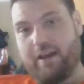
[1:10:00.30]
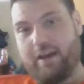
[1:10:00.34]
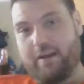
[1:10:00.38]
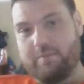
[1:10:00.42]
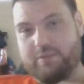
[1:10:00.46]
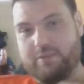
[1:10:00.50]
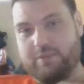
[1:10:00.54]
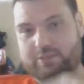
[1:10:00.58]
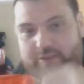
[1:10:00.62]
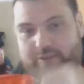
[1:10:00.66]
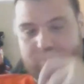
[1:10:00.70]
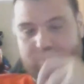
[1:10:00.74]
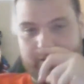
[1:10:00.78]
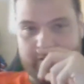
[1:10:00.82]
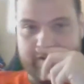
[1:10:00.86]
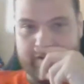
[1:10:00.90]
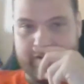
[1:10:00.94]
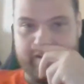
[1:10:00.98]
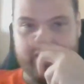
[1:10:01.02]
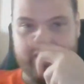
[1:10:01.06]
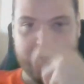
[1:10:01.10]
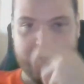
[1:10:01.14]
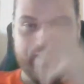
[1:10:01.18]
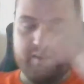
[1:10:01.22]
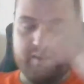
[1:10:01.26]
the economy
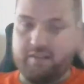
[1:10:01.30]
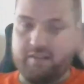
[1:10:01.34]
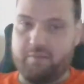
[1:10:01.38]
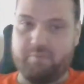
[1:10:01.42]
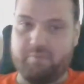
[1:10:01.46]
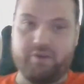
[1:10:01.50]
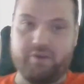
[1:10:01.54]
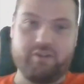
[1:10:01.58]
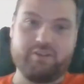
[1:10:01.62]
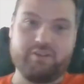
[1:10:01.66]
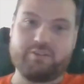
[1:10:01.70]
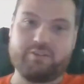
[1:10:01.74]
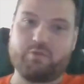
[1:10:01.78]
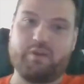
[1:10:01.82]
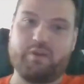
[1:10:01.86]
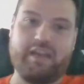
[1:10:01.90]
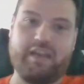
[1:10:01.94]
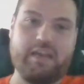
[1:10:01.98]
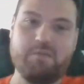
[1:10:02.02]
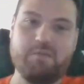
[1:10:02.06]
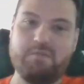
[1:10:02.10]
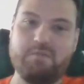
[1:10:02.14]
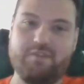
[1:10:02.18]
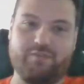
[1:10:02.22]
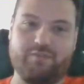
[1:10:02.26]
stronger. The burners
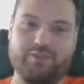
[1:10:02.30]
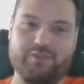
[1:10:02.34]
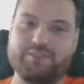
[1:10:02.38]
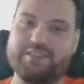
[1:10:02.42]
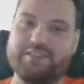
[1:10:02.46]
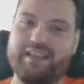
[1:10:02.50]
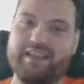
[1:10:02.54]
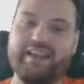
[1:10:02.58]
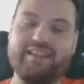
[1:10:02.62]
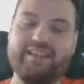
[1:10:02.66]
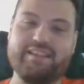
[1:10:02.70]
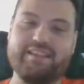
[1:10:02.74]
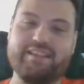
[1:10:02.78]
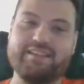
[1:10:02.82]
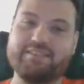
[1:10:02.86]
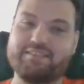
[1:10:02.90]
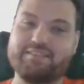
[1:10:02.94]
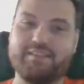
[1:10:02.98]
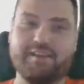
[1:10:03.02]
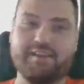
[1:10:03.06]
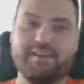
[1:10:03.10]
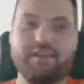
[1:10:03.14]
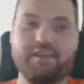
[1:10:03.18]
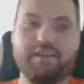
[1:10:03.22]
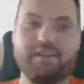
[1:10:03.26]
would hate me for saying
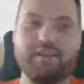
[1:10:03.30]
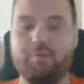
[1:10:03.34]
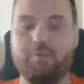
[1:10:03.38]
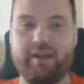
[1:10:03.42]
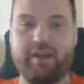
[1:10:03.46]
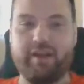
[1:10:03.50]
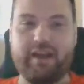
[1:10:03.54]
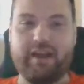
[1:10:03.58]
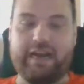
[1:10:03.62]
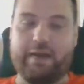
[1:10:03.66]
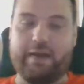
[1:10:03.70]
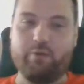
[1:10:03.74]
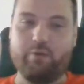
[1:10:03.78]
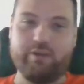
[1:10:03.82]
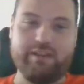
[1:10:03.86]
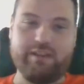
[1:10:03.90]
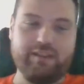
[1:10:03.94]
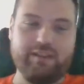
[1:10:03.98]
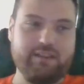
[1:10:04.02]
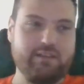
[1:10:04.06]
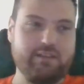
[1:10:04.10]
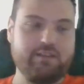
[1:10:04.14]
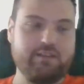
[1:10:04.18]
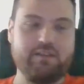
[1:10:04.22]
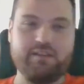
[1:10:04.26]
this, but I
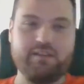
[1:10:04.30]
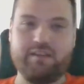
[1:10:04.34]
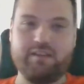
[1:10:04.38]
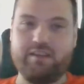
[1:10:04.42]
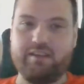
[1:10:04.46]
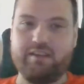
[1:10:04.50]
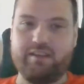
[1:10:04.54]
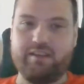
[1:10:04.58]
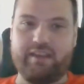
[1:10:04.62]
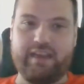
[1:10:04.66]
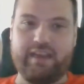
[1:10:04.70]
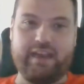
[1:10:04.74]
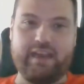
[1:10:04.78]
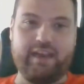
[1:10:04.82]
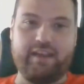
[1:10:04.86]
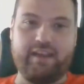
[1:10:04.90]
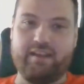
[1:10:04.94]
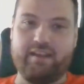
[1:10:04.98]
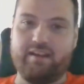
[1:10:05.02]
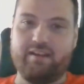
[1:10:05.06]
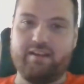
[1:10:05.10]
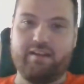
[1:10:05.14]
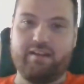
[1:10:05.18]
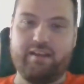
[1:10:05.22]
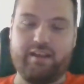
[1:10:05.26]
would literally
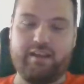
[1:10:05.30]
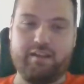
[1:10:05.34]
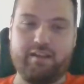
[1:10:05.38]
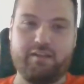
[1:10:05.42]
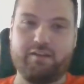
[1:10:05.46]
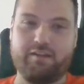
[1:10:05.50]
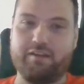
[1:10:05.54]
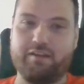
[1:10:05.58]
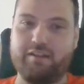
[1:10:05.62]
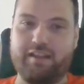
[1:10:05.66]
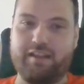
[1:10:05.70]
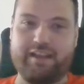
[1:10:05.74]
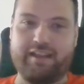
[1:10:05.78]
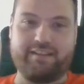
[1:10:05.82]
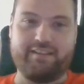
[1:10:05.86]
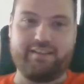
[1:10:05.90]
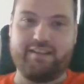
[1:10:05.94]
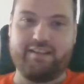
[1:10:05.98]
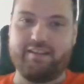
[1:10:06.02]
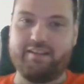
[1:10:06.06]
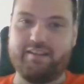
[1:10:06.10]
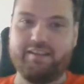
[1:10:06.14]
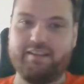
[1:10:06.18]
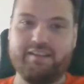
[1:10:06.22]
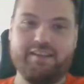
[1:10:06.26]
get Hitler
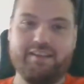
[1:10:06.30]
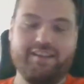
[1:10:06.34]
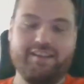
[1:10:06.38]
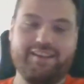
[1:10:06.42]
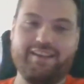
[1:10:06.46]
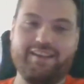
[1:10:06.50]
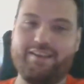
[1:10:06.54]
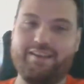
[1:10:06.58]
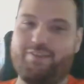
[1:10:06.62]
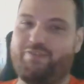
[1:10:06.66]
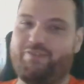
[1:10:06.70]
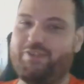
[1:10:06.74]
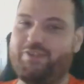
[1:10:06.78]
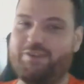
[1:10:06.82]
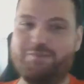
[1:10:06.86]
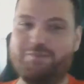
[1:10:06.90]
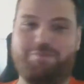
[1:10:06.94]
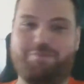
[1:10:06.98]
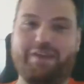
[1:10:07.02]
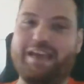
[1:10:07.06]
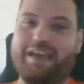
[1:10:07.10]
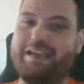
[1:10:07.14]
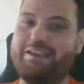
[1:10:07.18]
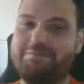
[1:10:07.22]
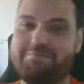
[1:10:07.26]
elected if you
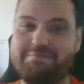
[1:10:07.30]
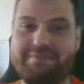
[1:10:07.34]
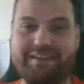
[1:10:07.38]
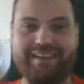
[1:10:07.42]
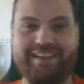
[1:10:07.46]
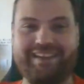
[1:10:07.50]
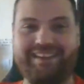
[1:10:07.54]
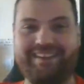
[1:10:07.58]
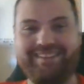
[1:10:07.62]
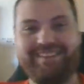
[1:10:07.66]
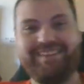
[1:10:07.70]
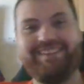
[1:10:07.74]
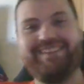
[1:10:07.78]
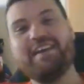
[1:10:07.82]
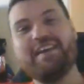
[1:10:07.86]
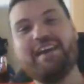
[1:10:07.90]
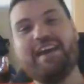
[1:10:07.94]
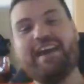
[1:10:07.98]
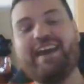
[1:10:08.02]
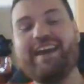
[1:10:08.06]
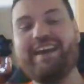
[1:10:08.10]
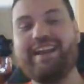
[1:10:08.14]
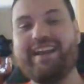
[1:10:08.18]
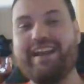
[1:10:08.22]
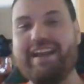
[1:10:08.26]
paid me.
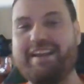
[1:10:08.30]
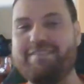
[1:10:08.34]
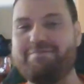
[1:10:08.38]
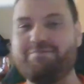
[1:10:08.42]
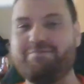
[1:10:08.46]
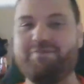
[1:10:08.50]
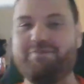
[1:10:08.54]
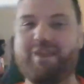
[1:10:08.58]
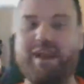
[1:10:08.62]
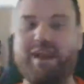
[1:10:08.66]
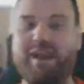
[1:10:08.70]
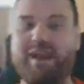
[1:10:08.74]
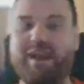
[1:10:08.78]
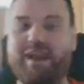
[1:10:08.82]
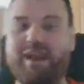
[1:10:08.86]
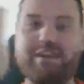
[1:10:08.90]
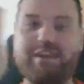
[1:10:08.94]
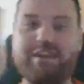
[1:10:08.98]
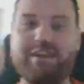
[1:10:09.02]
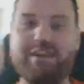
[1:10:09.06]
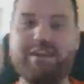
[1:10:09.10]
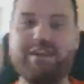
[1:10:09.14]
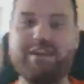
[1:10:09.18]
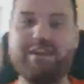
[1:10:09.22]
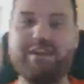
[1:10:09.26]
And
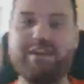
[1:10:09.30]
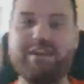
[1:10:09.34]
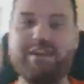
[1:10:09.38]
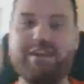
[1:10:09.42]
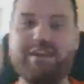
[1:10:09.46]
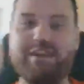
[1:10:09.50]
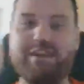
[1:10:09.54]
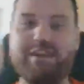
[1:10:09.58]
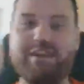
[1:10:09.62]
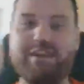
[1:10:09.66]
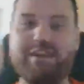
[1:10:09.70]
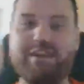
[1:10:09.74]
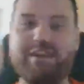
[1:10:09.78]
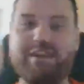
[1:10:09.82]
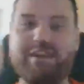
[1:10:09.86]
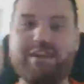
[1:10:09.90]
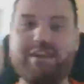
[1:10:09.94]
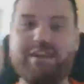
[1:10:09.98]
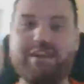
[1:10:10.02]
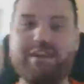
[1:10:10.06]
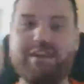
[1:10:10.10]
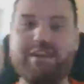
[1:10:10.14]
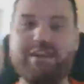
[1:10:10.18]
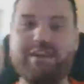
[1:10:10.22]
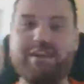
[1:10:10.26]
I mean that
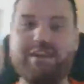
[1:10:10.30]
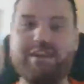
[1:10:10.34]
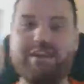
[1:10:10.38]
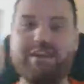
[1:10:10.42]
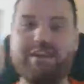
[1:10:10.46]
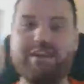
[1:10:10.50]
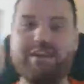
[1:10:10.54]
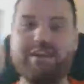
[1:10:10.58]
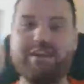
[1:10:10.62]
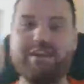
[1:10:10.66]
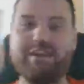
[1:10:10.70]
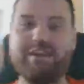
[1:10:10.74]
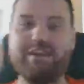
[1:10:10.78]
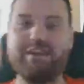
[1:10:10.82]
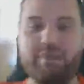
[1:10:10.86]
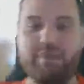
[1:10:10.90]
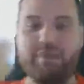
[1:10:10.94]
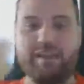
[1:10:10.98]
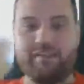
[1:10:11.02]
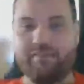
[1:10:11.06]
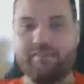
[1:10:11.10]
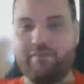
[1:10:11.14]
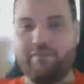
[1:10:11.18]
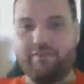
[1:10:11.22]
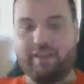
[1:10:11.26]

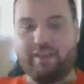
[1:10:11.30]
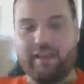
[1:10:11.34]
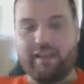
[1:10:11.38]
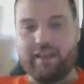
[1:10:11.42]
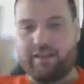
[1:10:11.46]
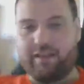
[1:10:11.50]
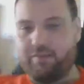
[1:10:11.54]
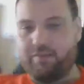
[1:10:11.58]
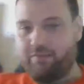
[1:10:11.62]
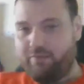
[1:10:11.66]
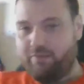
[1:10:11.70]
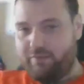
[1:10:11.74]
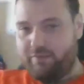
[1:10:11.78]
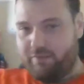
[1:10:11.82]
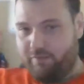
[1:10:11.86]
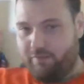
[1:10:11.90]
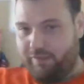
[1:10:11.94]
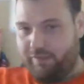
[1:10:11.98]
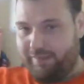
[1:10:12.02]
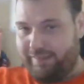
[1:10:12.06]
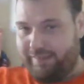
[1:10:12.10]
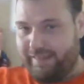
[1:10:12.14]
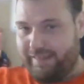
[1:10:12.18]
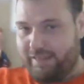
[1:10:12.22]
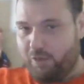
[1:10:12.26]
I'm being a
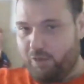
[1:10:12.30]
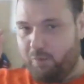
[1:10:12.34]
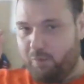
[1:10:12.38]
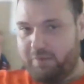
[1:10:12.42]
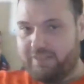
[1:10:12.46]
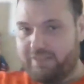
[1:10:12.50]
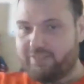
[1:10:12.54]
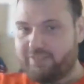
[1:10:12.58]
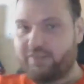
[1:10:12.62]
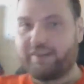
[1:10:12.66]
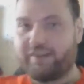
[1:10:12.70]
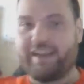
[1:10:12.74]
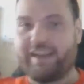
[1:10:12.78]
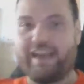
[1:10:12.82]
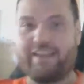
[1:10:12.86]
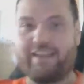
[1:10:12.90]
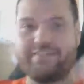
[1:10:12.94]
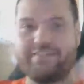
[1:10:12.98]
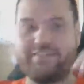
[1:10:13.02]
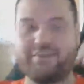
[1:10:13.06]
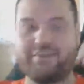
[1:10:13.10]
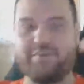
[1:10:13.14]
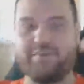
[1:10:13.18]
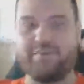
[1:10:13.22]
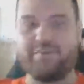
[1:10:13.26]
little bit
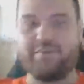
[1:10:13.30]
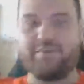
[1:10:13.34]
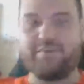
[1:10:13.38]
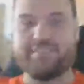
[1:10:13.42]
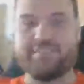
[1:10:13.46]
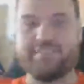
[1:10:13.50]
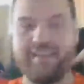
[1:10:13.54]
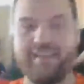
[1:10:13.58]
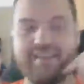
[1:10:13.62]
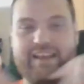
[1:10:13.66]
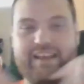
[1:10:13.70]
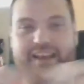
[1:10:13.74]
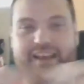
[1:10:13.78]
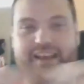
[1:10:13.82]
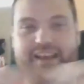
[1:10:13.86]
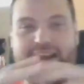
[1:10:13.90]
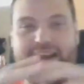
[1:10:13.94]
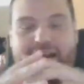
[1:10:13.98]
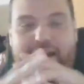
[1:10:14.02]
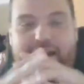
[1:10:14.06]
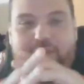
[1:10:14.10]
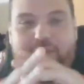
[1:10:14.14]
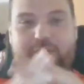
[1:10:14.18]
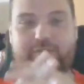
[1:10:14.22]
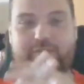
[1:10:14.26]
sarcastic when I say
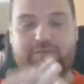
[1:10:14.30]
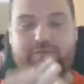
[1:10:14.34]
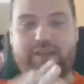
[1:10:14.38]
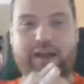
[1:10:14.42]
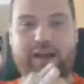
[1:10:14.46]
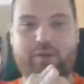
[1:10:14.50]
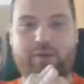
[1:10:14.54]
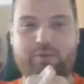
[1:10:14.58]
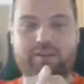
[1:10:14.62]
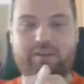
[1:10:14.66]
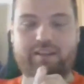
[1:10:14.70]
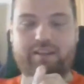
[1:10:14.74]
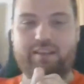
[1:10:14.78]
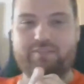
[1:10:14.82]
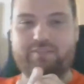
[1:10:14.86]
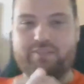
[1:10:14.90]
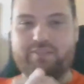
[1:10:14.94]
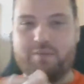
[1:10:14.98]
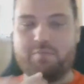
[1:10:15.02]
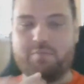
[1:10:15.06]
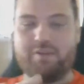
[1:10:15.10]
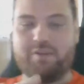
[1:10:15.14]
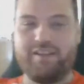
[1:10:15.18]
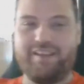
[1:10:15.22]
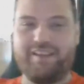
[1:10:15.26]
that. I would, if
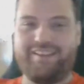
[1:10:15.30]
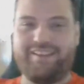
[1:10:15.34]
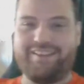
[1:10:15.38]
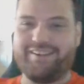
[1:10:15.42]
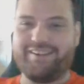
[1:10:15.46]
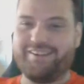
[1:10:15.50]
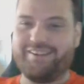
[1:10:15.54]
somebody,